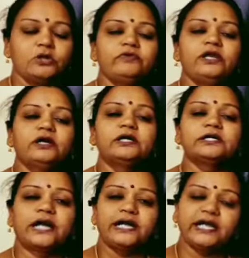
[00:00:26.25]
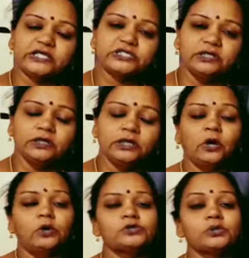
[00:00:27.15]
We learned convection and
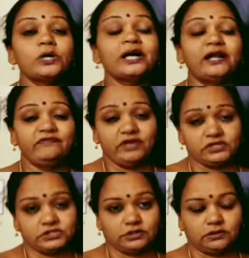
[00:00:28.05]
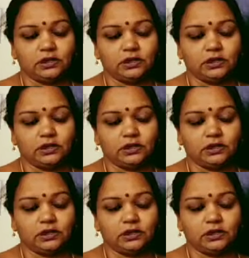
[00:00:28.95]
also convection.